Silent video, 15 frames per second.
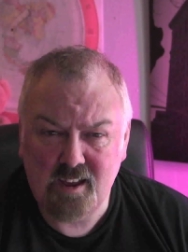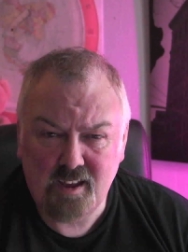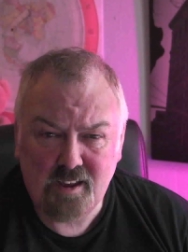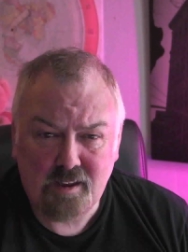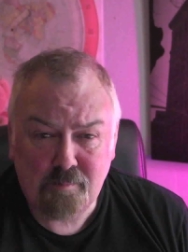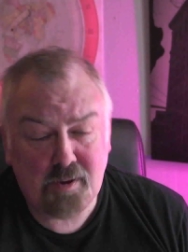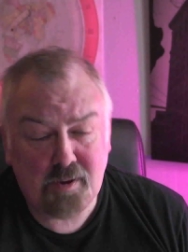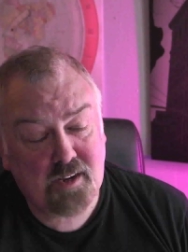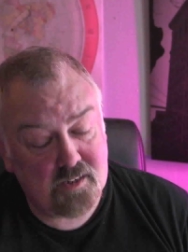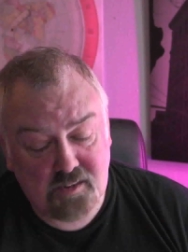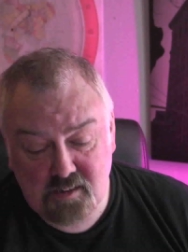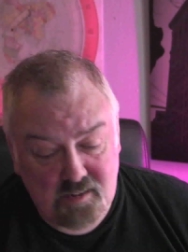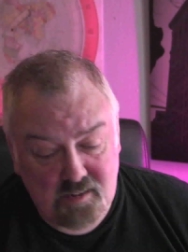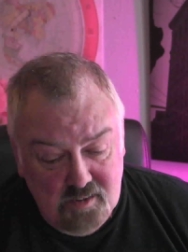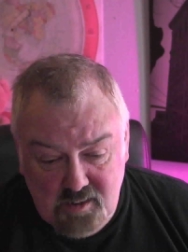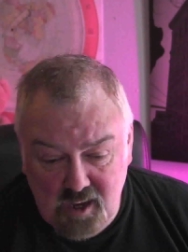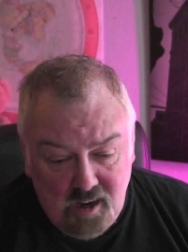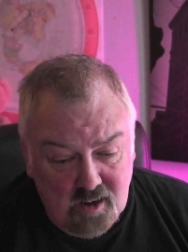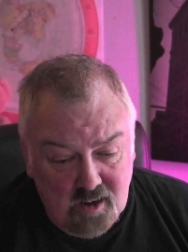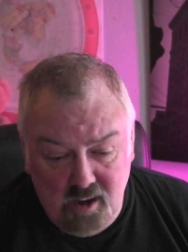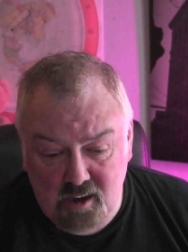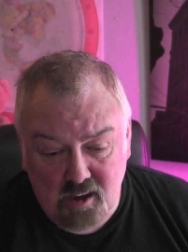Because
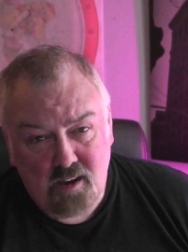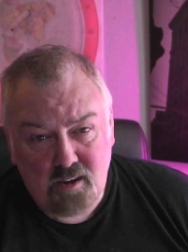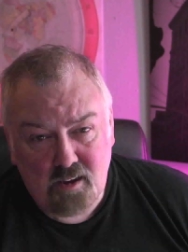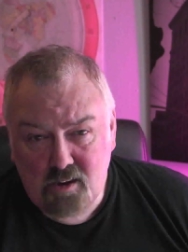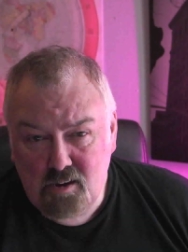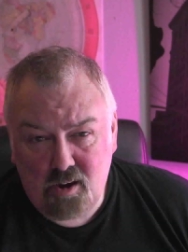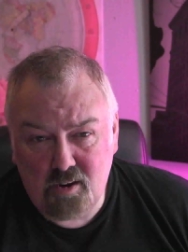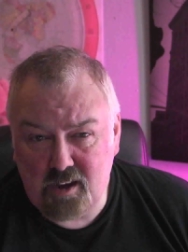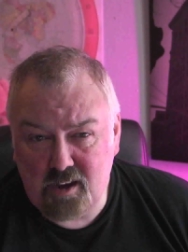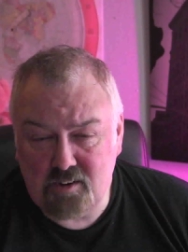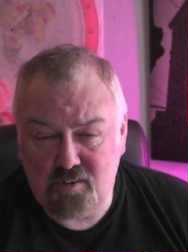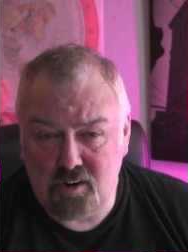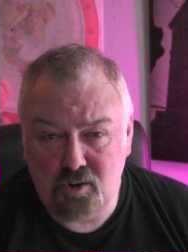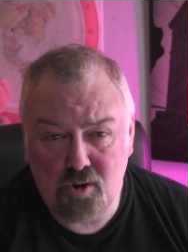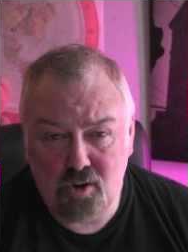certainly, call Adrian